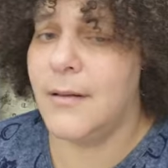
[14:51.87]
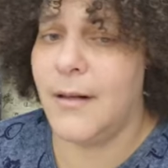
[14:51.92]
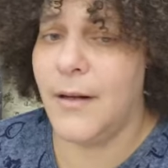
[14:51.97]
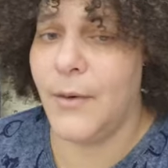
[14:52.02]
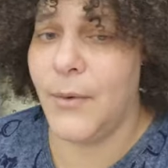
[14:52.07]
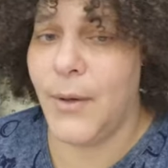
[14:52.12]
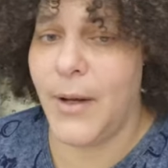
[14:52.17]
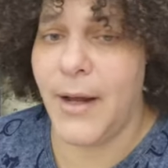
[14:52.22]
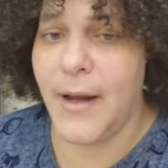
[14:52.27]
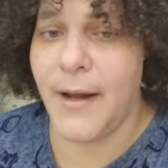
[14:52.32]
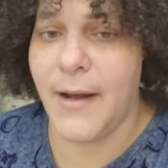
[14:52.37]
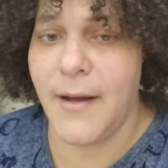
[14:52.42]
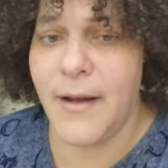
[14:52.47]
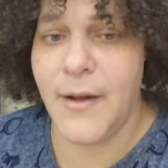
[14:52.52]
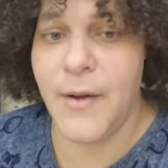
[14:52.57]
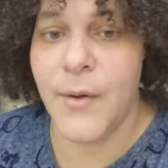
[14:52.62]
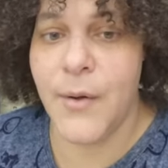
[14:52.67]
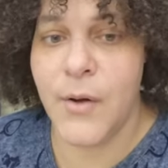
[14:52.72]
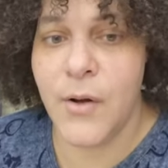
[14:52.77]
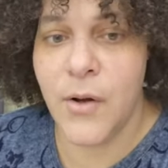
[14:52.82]
okay.
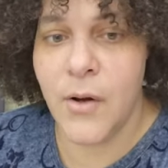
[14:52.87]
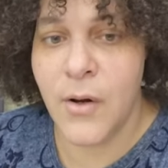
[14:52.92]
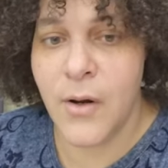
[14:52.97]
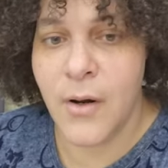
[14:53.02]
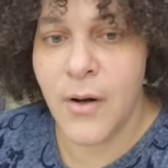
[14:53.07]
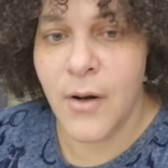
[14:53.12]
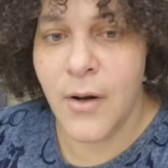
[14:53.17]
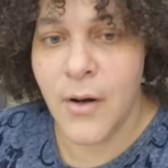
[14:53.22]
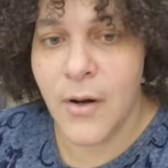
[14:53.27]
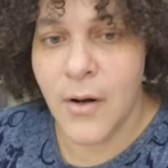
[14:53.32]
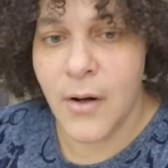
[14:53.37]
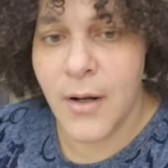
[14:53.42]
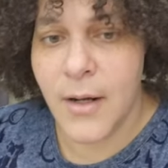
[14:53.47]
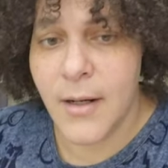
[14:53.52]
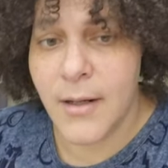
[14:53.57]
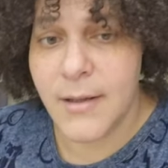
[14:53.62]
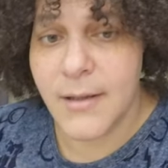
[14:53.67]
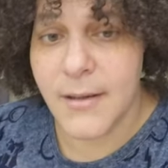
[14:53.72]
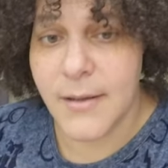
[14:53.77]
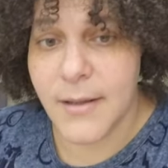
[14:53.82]
Let's
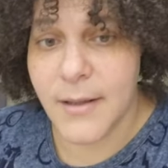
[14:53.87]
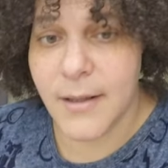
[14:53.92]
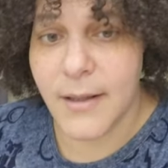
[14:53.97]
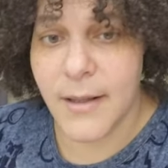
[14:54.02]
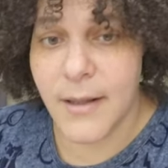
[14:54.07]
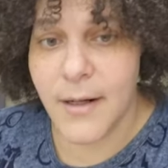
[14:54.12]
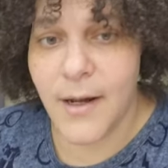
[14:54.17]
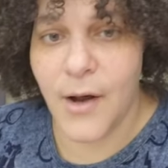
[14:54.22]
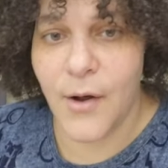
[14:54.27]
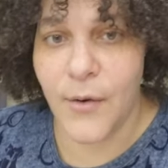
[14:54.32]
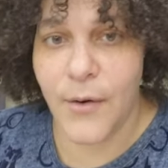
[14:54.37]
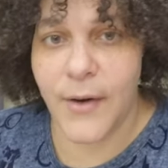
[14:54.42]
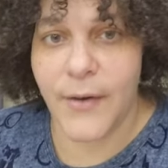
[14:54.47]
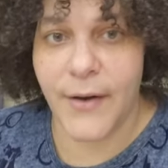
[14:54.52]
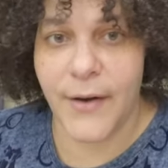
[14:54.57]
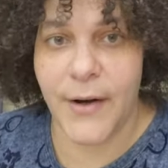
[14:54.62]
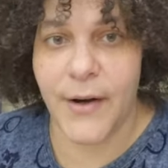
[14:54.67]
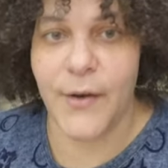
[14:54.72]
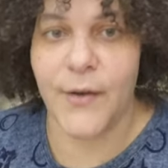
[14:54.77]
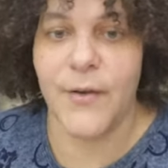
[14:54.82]
see. Oh,
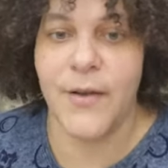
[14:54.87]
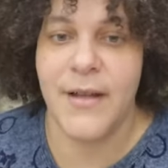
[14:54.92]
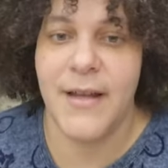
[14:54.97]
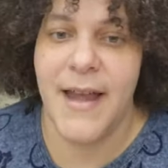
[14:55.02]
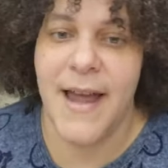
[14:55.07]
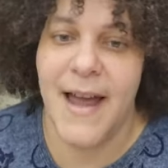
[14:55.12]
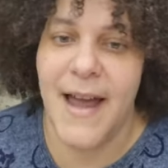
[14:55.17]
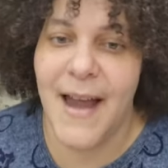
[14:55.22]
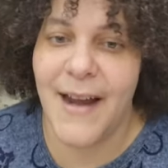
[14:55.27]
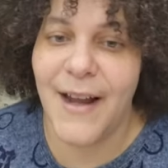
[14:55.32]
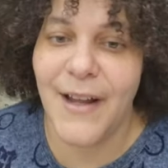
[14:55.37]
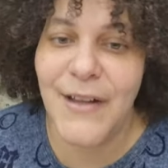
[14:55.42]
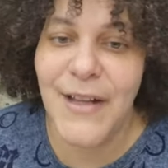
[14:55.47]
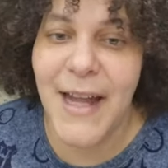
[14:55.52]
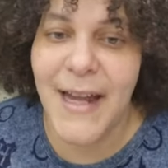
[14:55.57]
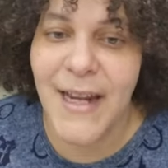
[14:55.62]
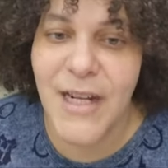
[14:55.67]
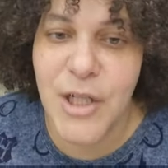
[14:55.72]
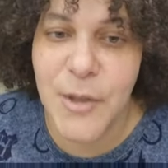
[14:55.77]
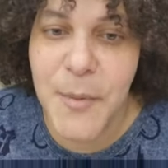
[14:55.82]
there you go. Yeah, I got the
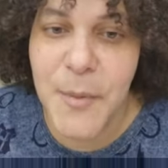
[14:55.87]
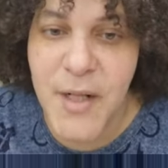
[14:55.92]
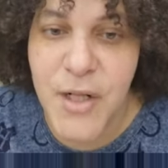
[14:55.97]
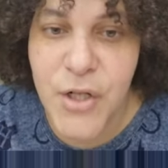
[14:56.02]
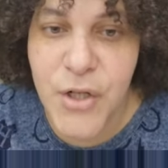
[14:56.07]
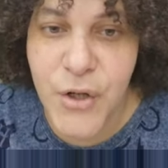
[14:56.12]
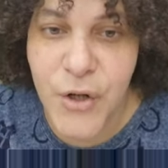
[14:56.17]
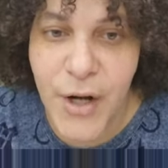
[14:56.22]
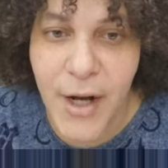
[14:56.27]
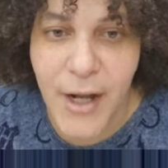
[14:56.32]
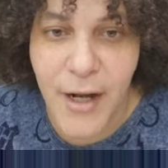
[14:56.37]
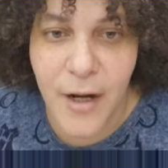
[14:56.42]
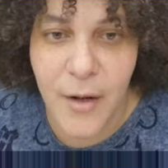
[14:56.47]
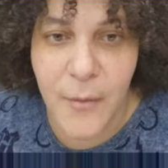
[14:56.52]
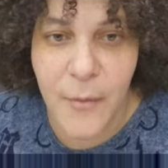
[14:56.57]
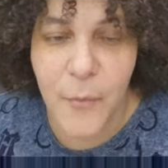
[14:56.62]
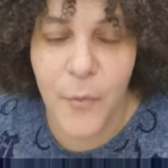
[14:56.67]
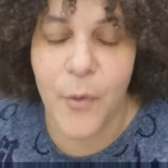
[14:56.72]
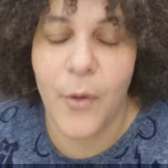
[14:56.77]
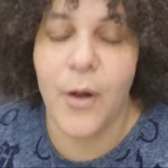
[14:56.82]
HP shirt at,
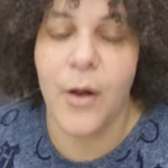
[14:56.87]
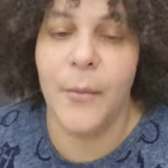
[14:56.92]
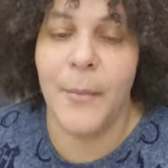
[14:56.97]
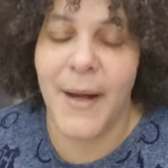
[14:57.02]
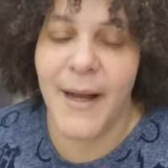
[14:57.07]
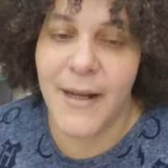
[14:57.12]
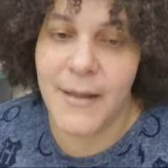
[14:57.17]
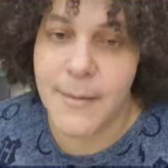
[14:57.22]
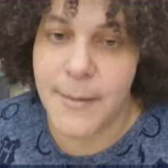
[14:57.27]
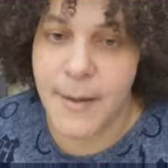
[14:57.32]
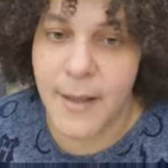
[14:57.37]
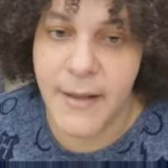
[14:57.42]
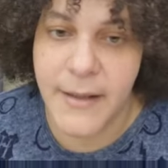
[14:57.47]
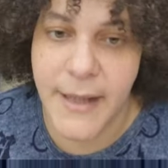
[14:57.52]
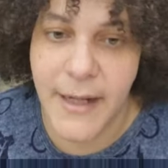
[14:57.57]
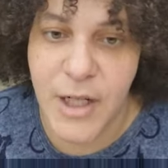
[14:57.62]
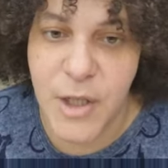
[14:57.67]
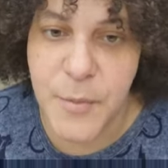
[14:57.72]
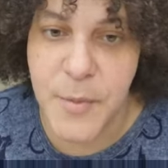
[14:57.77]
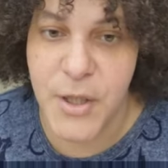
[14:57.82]
well, my husband got
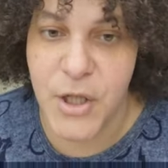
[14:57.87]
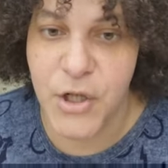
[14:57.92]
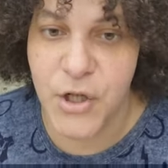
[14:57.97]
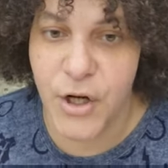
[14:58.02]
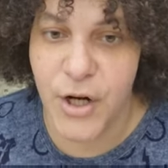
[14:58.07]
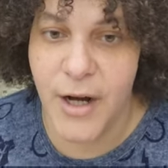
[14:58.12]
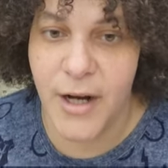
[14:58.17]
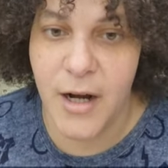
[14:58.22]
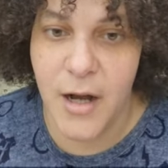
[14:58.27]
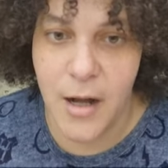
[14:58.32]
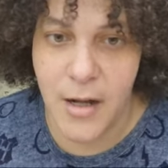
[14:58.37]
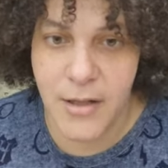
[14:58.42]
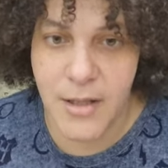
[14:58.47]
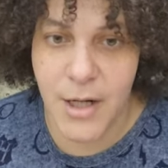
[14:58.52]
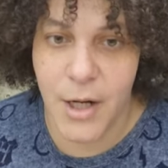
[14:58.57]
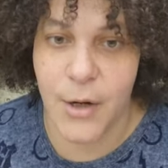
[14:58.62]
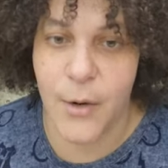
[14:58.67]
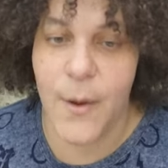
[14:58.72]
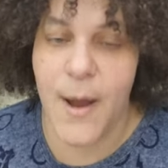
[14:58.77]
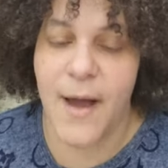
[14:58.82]
the HP shirt at
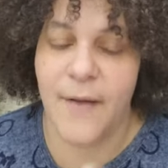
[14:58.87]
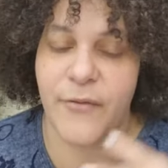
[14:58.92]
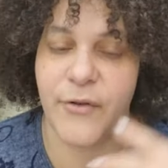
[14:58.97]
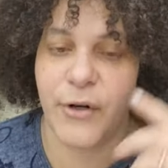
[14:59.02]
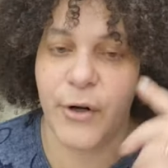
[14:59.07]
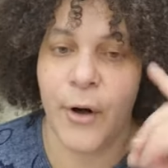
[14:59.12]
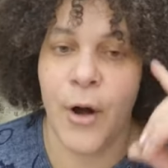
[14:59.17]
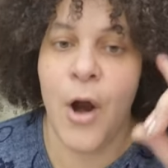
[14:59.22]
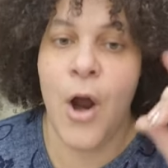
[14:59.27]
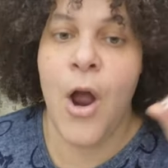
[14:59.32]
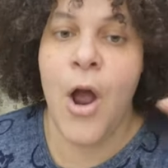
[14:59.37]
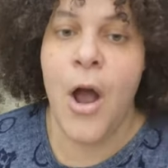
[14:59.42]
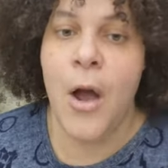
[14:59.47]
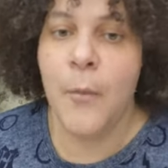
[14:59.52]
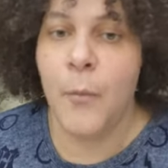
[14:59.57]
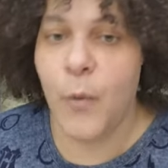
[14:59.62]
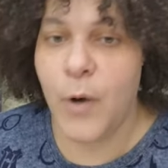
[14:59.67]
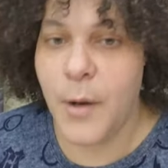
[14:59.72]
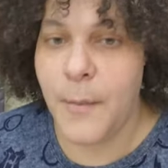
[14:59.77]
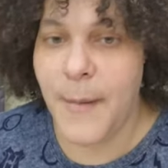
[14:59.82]
Costco after
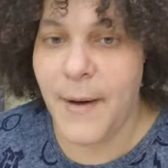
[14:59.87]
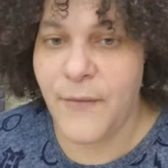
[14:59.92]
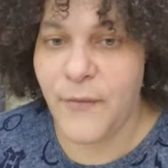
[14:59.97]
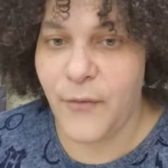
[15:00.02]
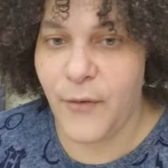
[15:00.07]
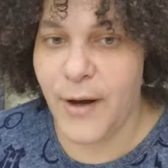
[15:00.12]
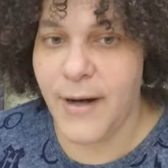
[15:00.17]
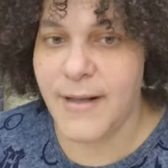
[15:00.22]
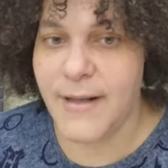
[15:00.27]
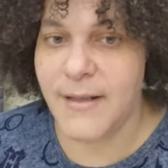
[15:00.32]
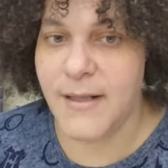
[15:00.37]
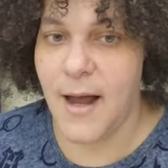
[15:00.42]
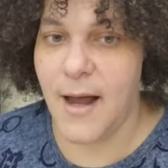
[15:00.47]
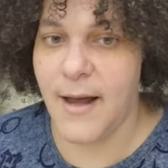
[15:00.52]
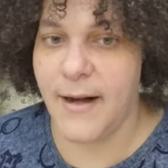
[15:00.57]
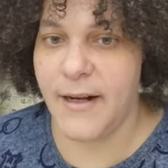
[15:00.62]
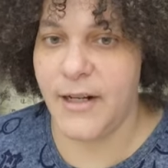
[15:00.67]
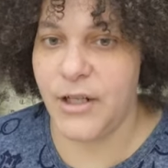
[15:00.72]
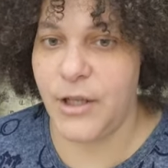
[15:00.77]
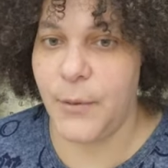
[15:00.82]
one of my friends got
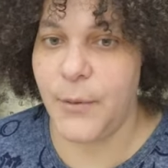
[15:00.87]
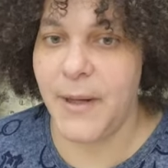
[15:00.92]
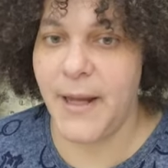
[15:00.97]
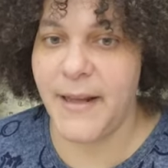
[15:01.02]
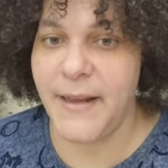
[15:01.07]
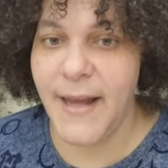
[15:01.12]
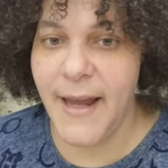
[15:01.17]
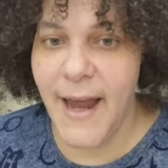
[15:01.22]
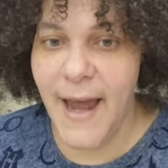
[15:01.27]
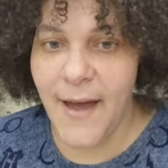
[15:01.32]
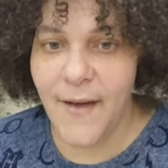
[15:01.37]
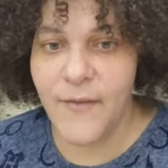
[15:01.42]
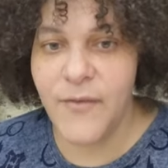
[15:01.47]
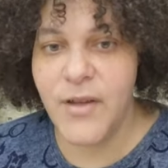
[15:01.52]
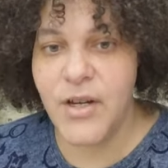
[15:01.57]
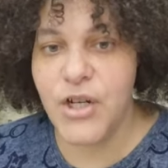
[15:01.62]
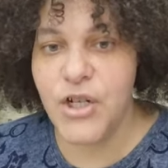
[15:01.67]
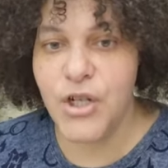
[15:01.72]
it. They are like, they have these